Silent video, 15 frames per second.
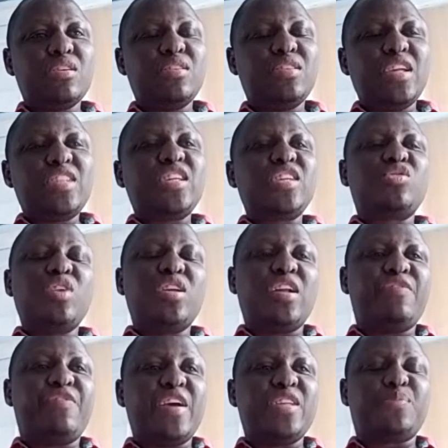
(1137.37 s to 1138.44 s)
This is not
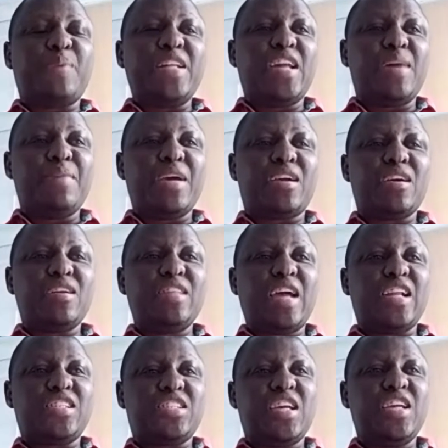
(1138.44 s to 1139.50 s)
the first pandemic
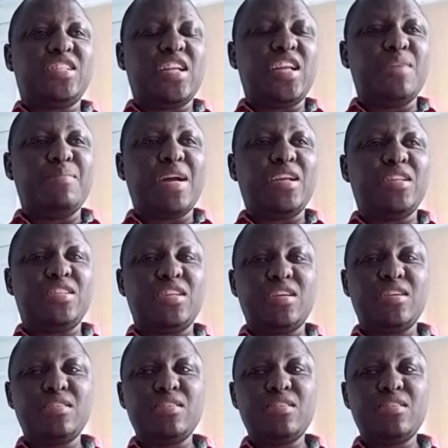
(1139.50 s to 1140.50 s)
that is hitting humanity.